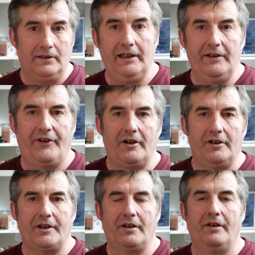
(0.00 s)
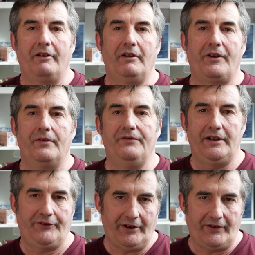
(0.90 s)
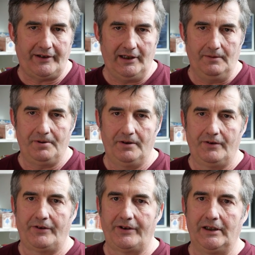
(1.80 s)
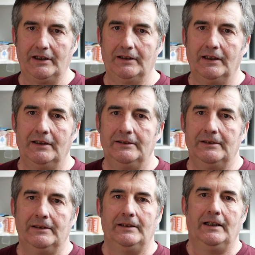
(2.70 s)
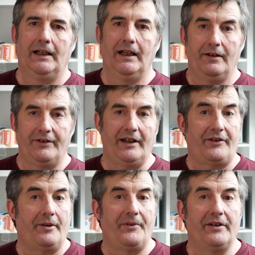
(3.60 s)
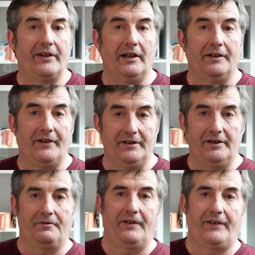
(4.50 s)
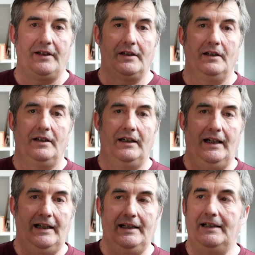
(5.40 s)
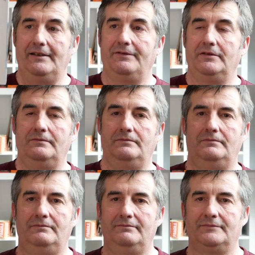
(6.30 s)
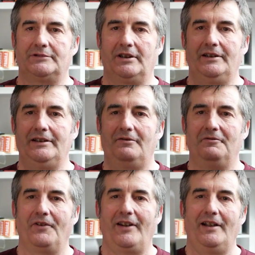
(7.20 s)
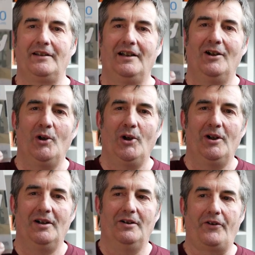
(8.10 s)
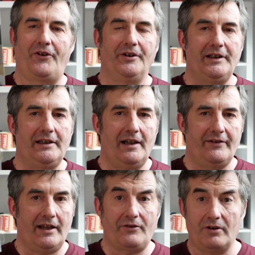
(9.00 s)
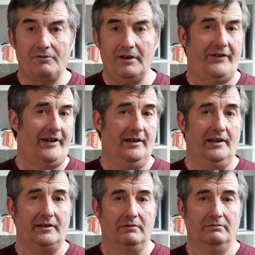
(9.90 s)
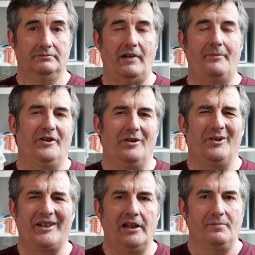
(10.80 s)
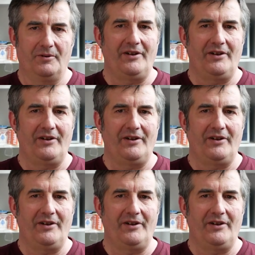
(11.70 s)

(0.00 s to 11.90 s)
In the lot, there were some VHS tape. So that's something that I find interesting. I have, wrong side. Sony like that, those ones sell like, I'm not hotcake,